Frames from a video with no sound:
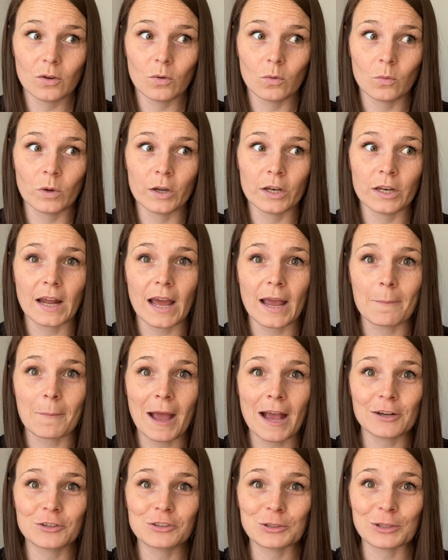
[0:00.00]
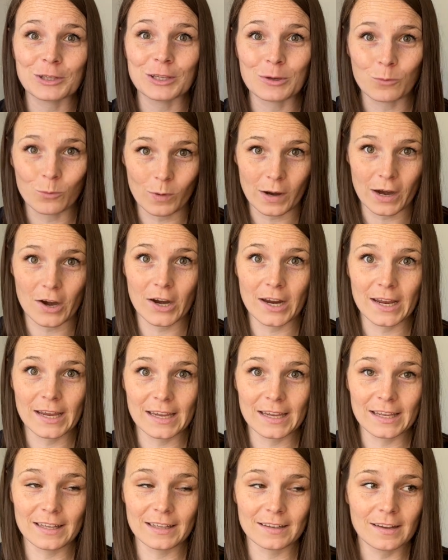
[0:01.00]
when I'm actually wearing
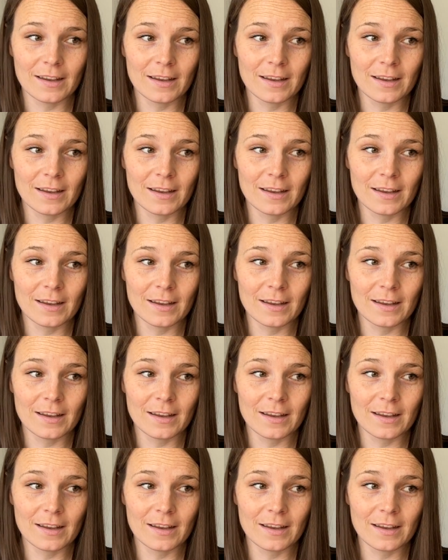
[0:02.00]
it,